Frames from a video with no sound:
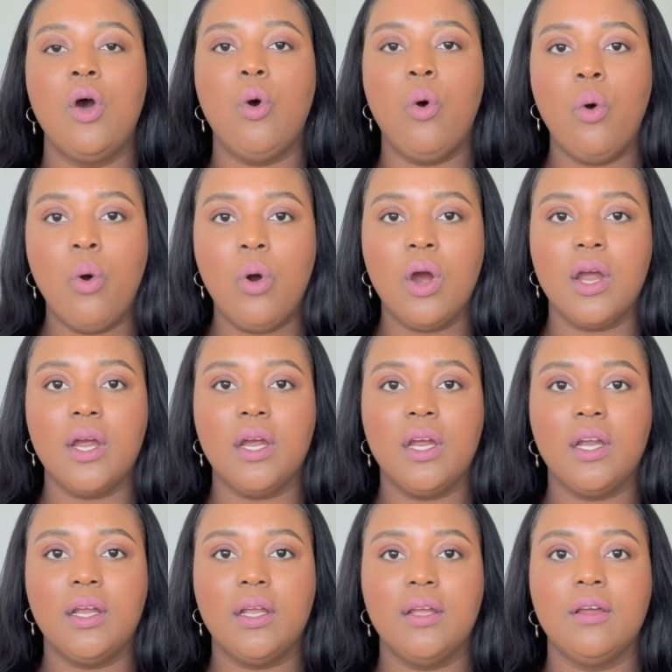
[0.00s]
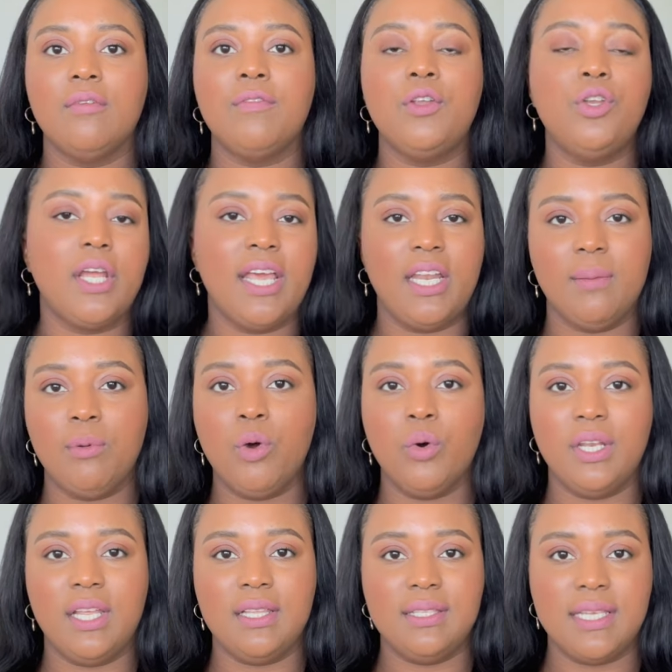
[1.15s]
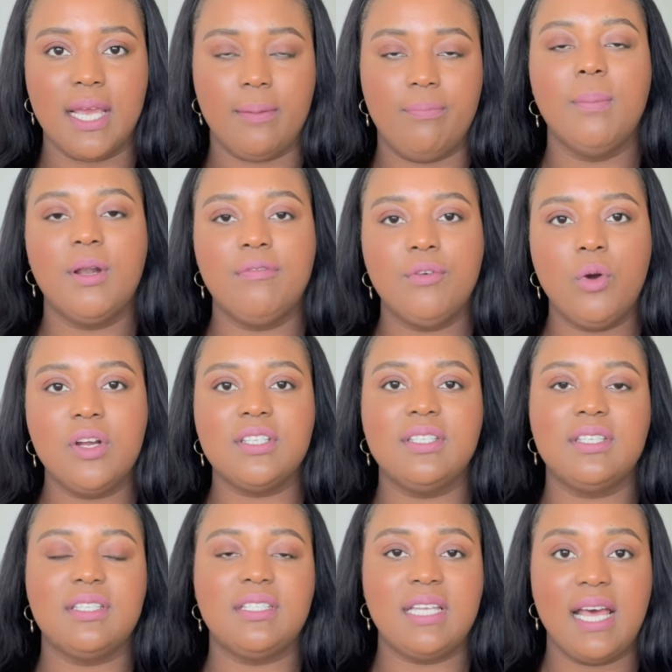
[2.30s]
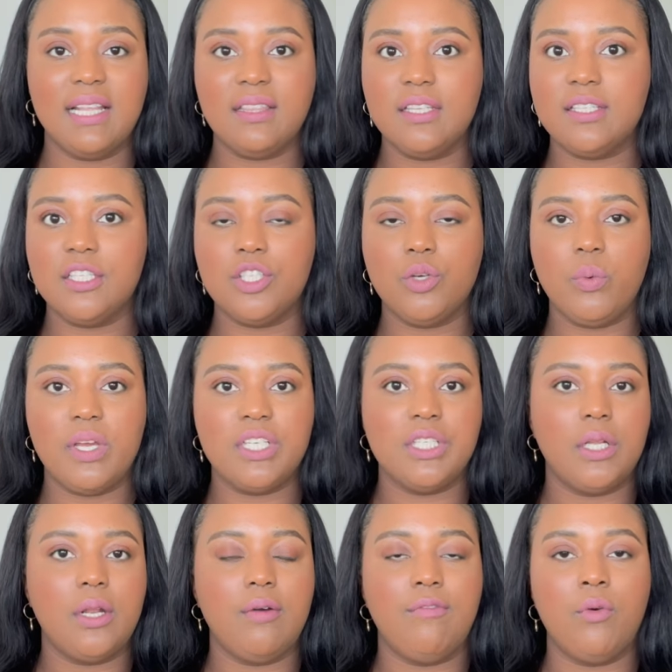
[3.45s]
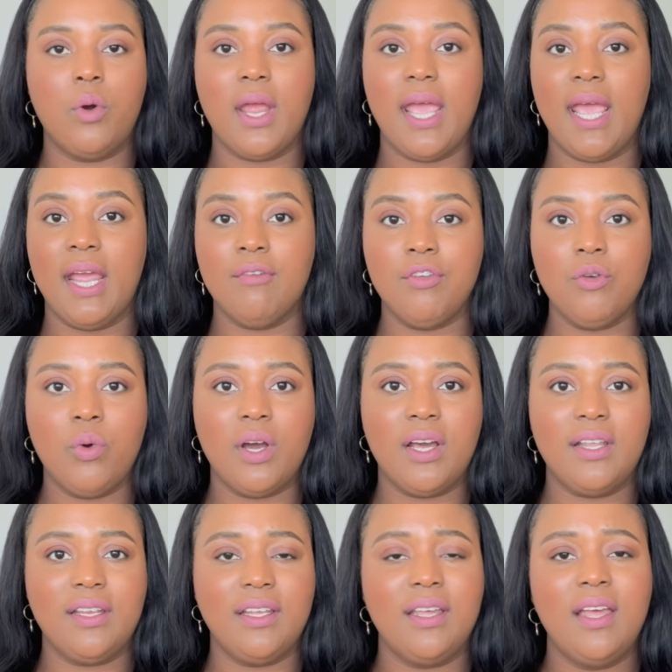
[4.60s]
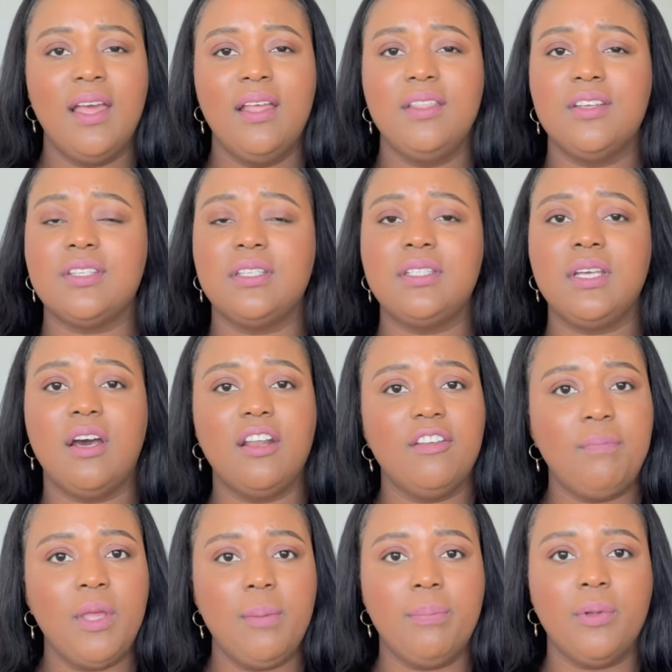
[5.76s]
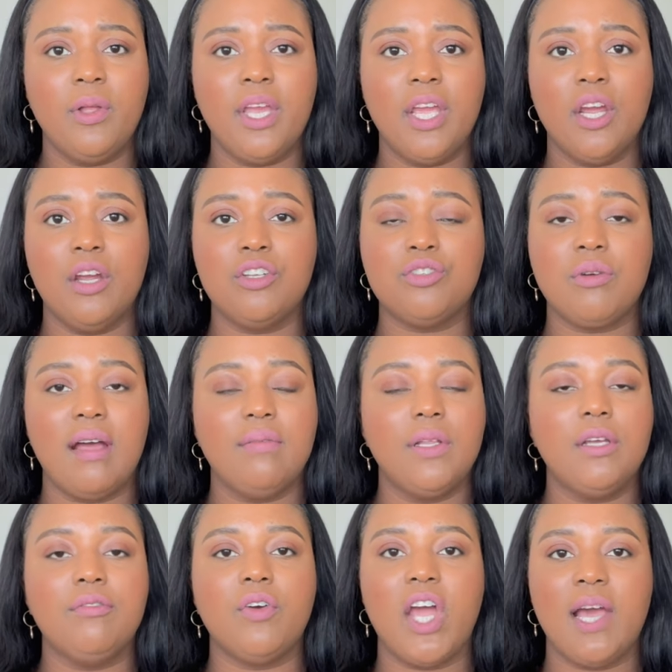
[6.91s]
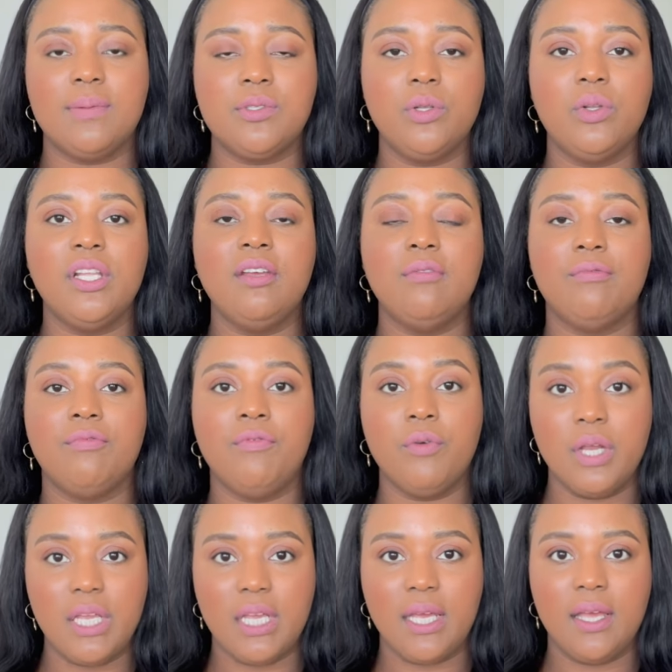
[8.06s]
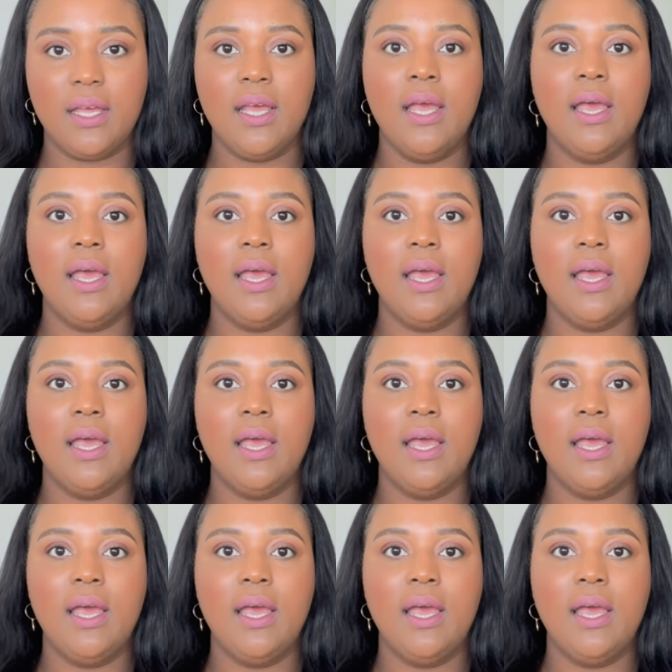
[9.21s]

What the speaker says: or for you to end up going in debt. But of course, this is not the situation for everyone. There's a ton of people here traveling for absolutely free,